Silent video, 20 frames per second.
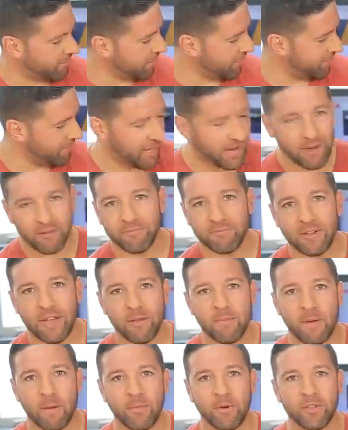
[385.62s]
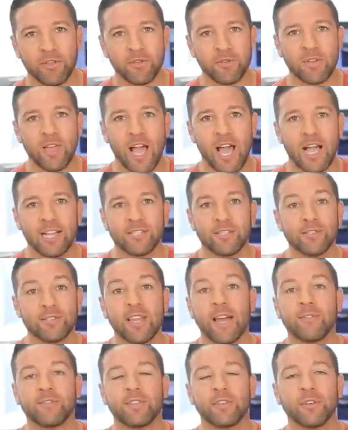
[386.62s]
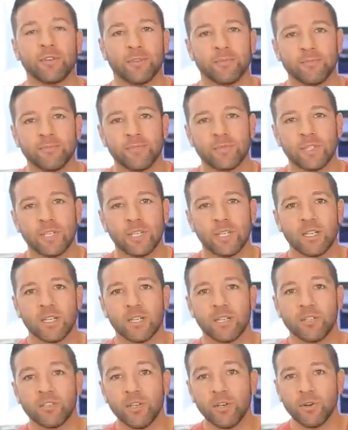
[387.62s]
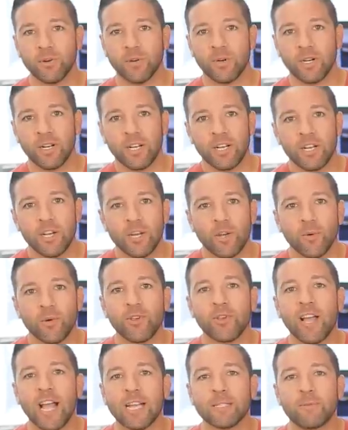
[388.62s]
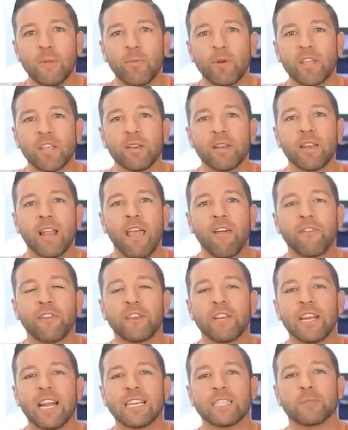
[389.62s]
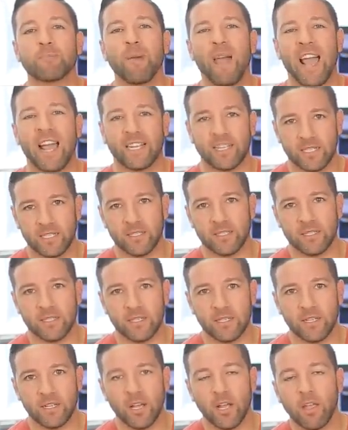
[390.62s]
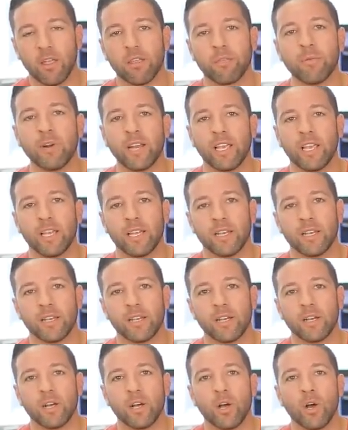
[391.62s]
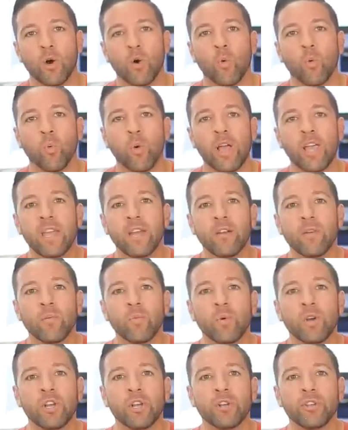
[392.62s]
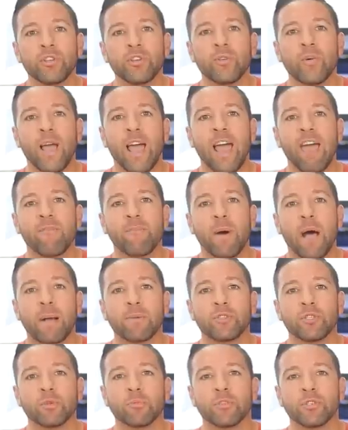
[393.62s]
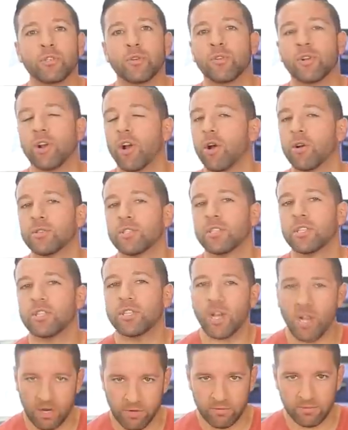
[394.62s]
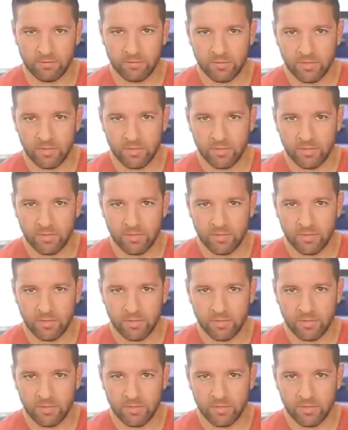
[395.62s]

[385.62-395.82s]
over there? I remember you guys used to have two. Two, will you guys be bringing F L D Nights back? Three, when will you have Bob Shubin Junior host the show?